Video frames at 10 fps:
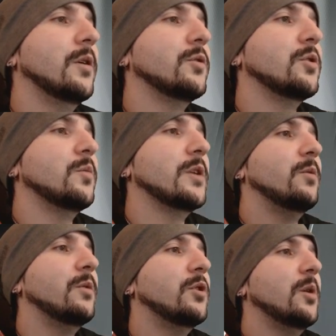Messing
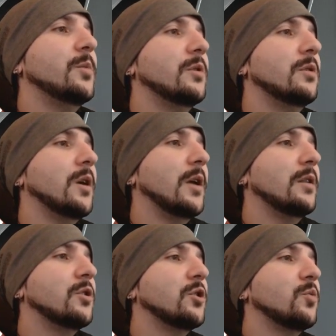with shapes. And yeah,
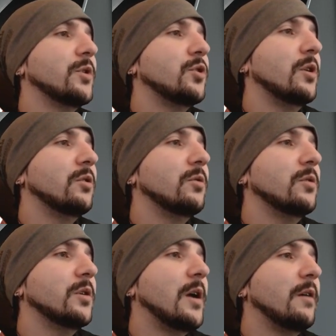this just went straight into
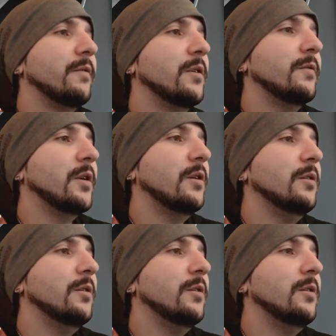an alpha over here.